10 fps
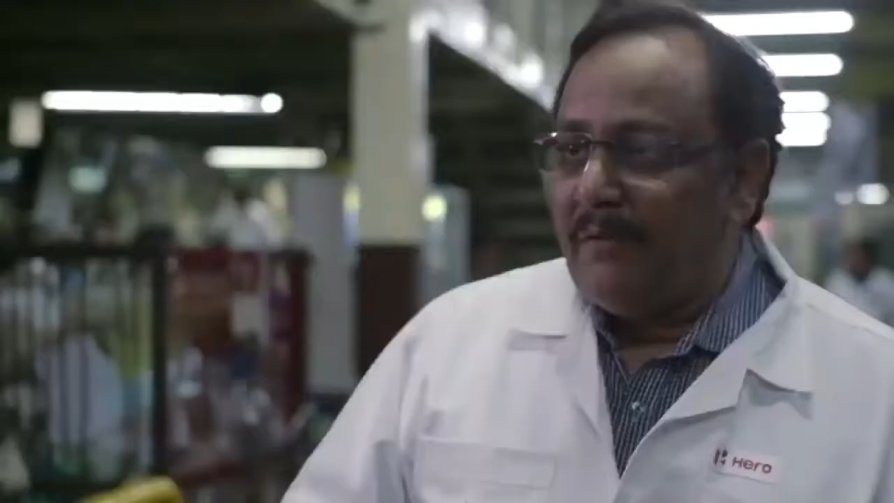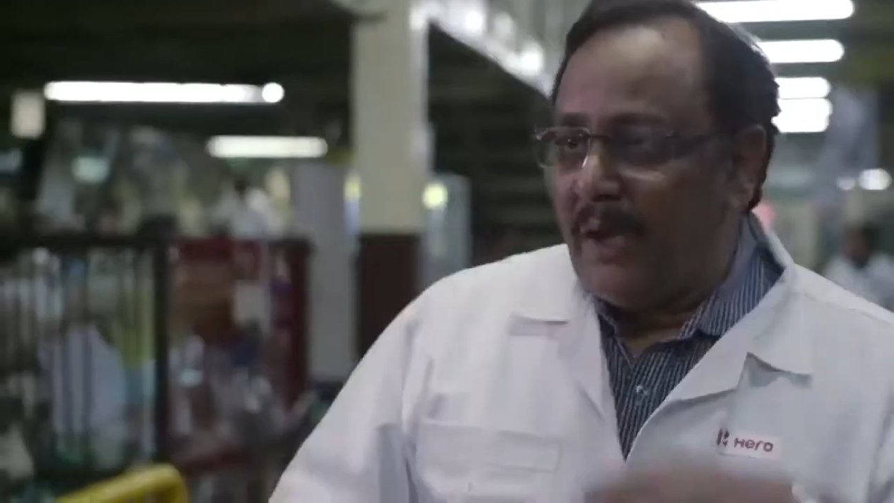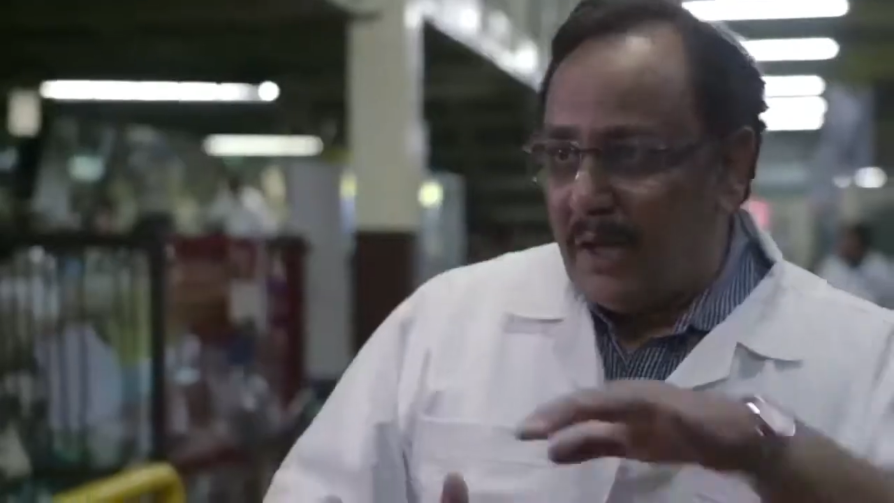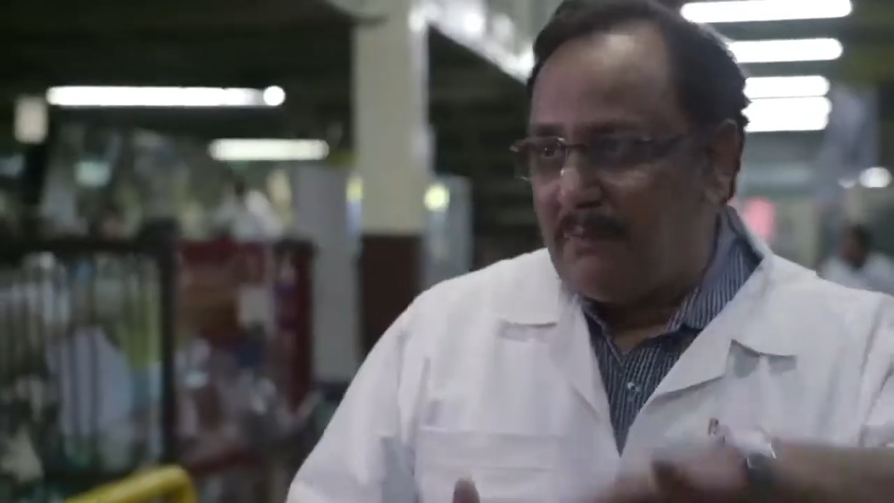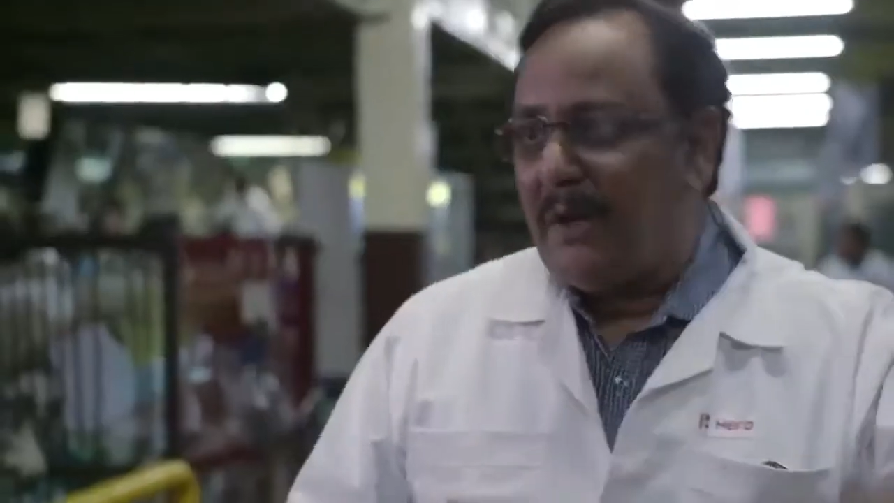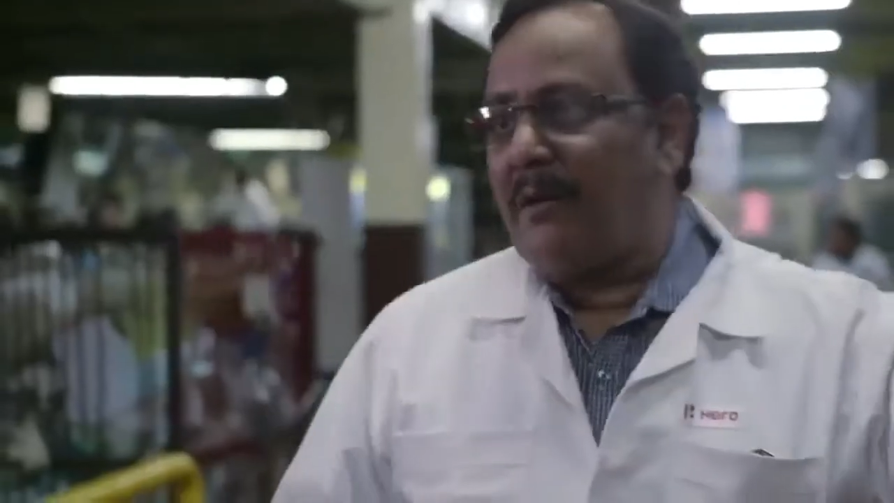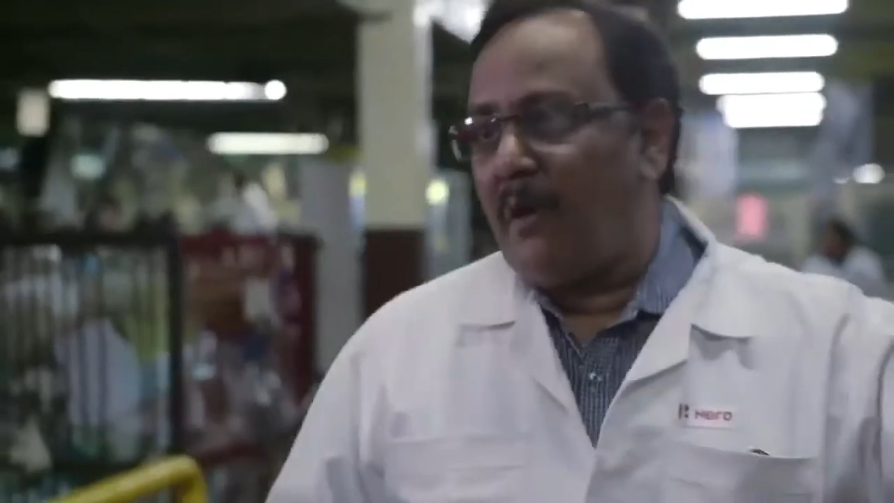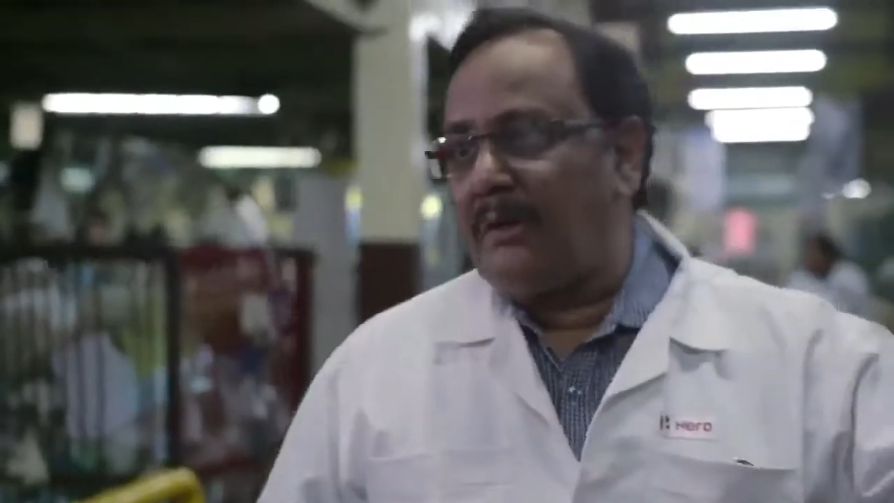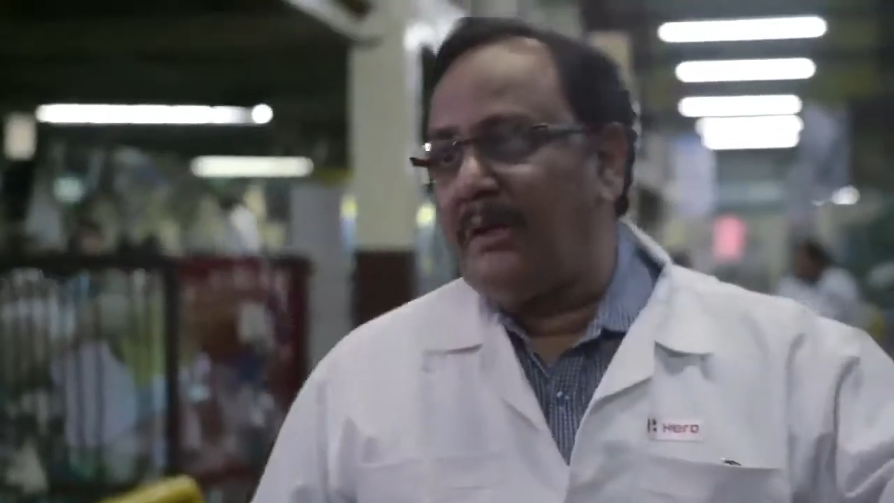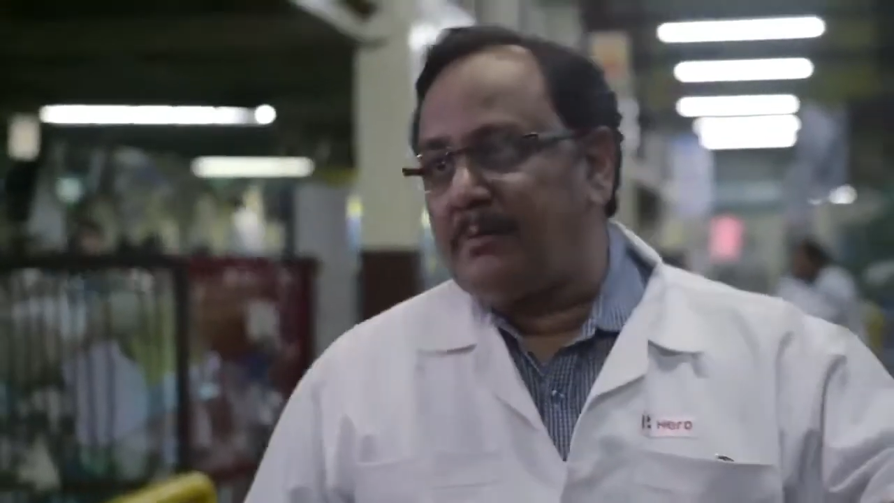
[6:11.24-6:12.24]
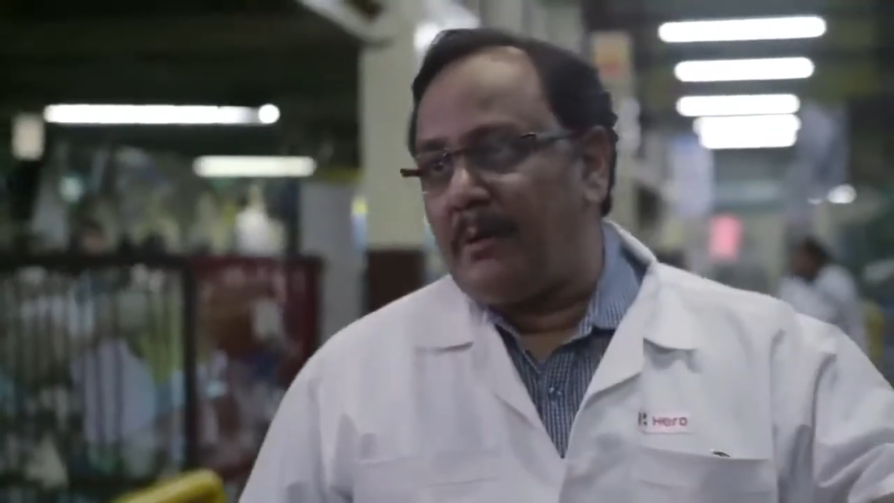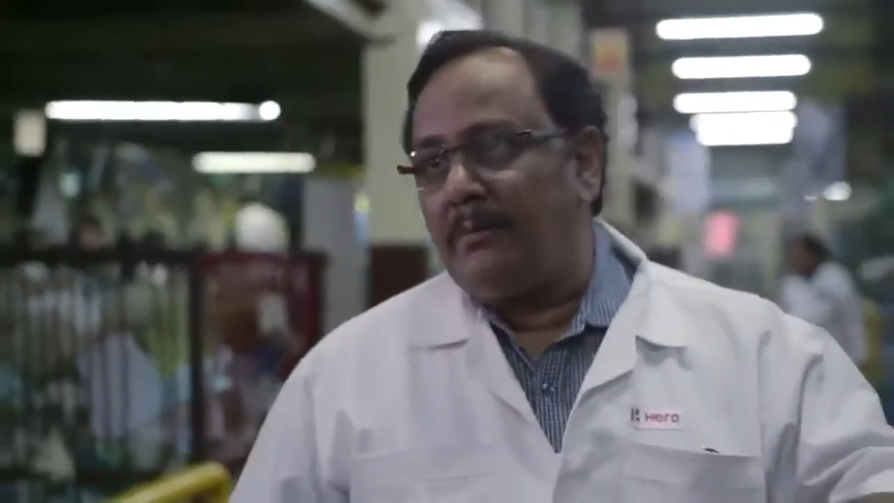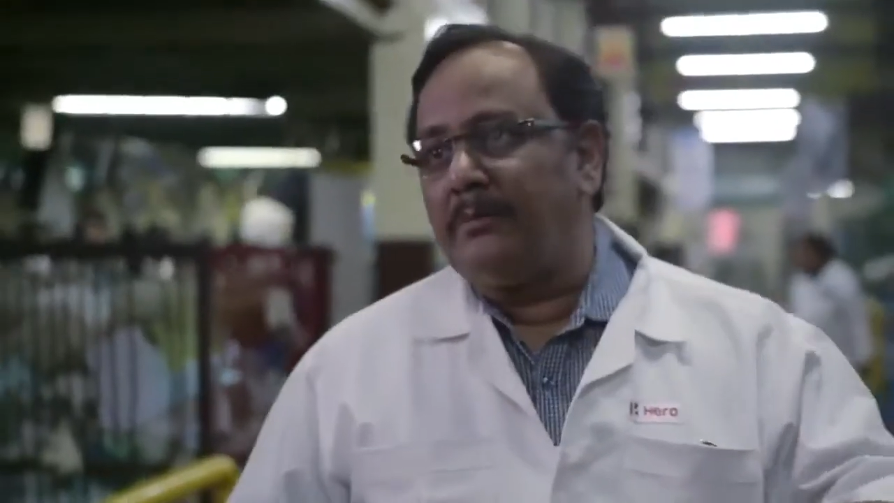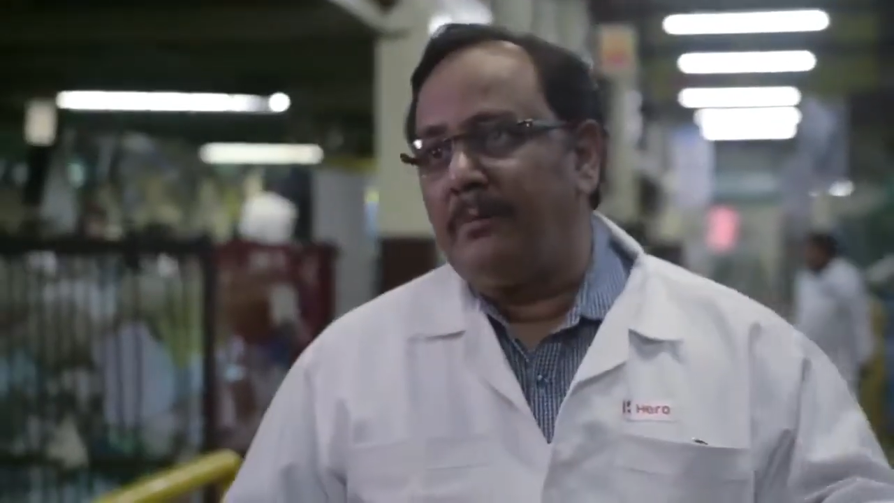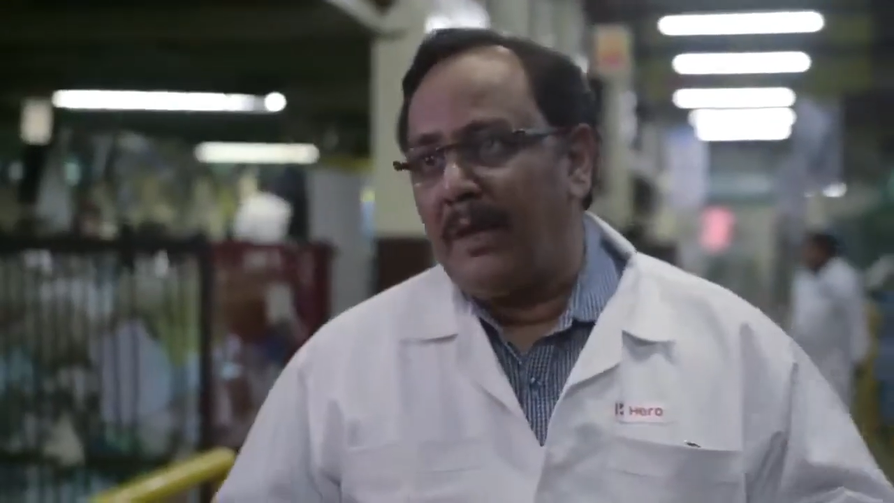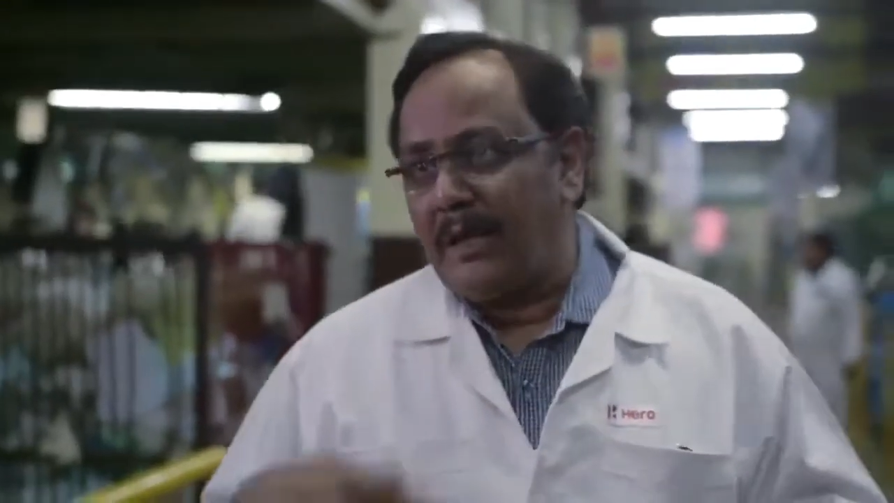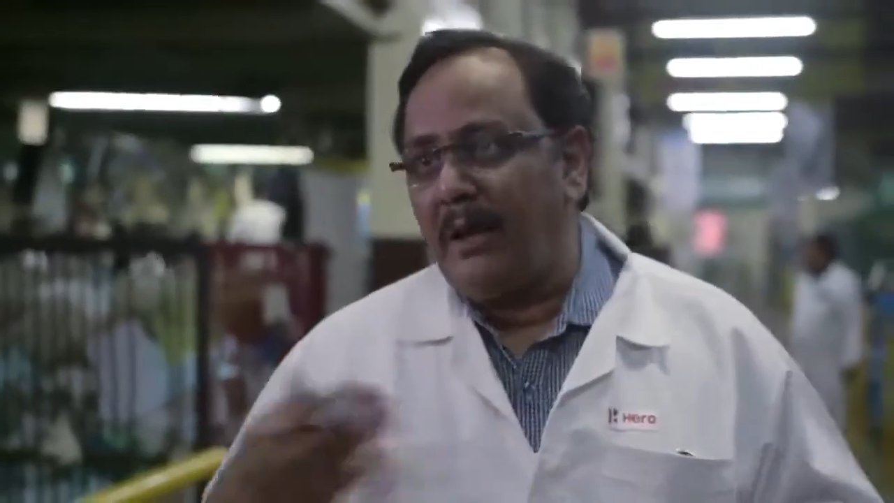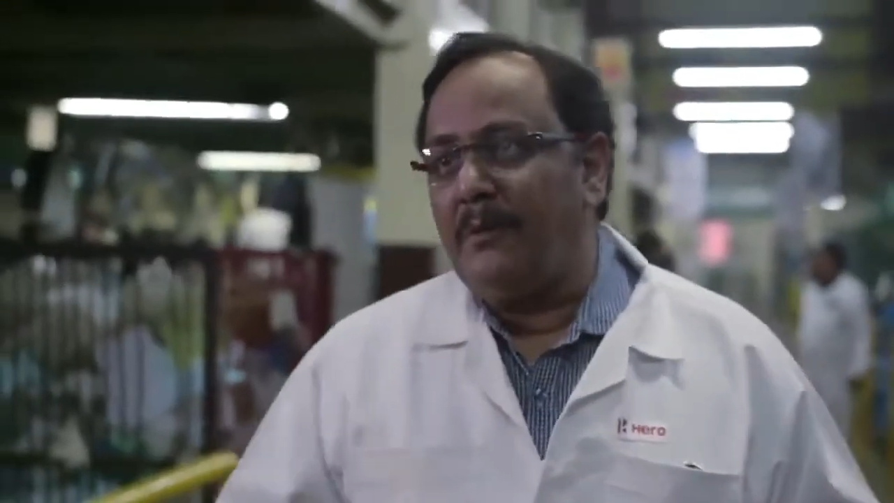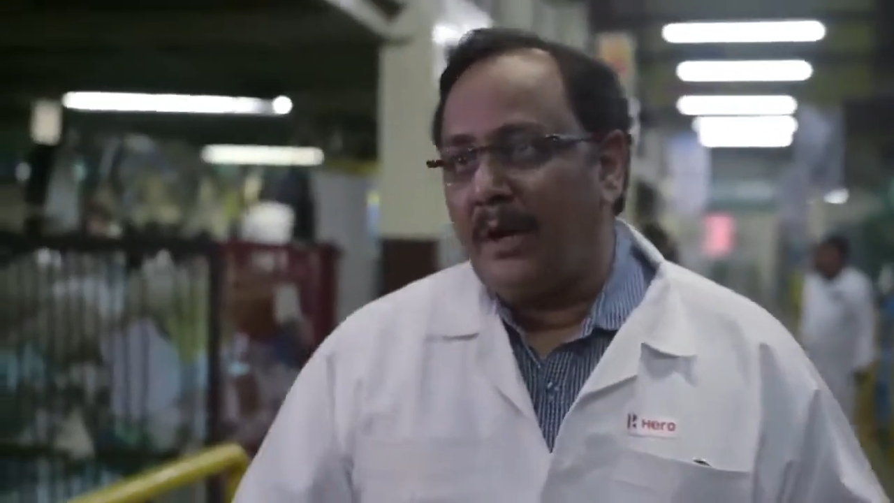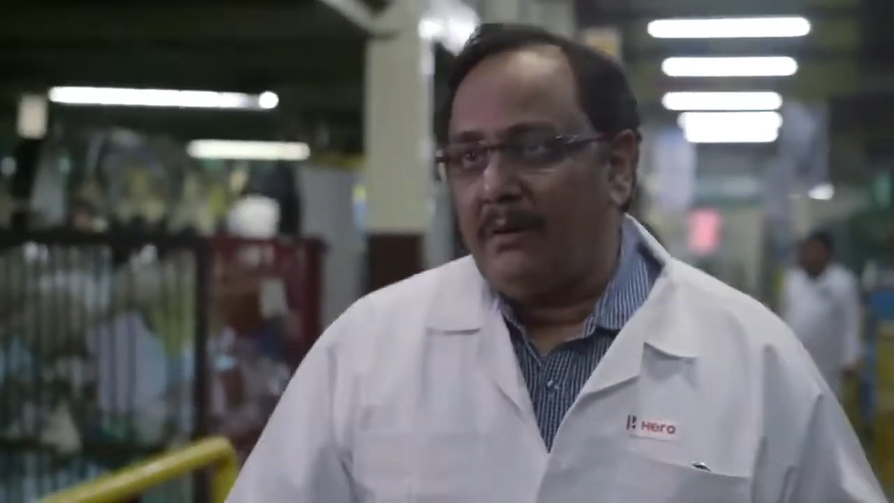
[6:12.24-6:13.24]
We eliminate all these problems by the
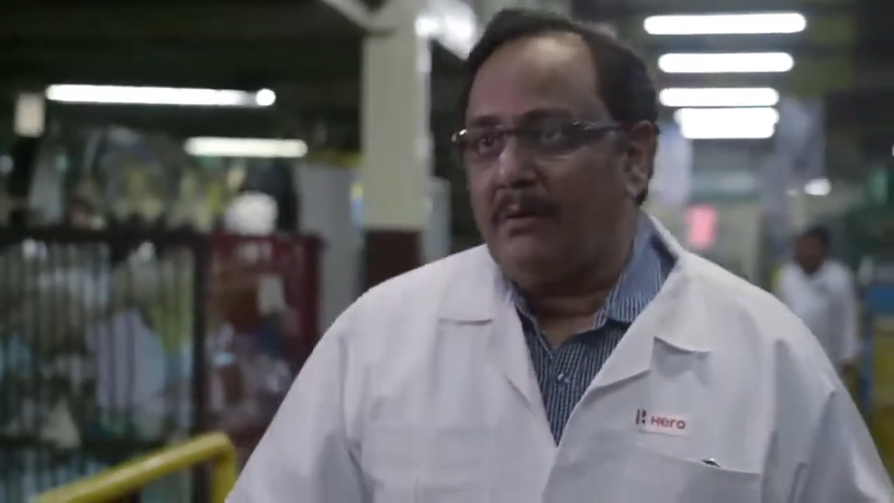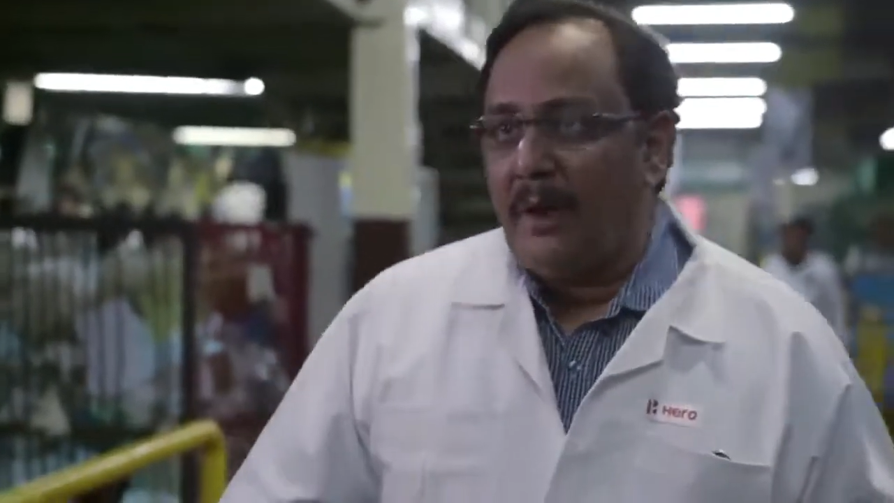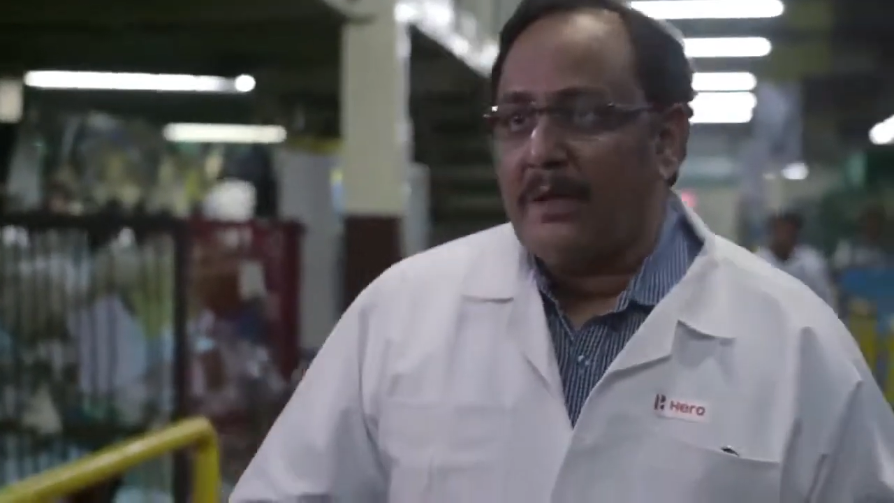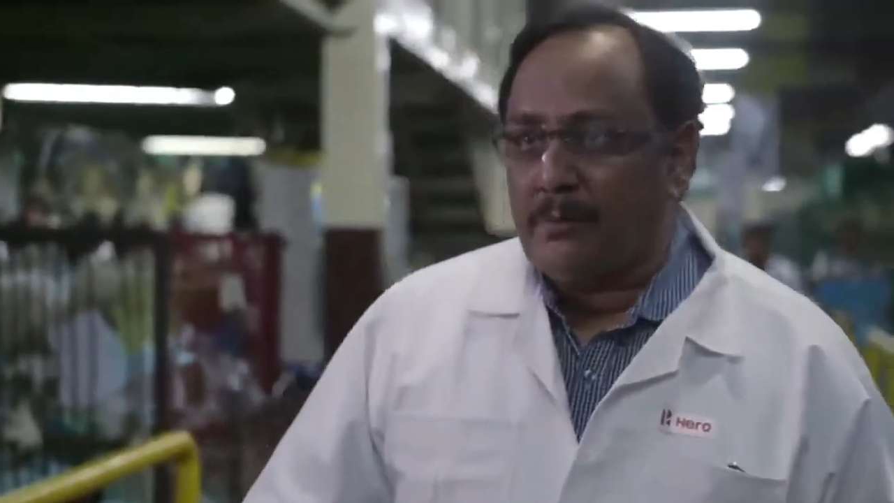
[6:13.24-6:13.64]
time you get into mass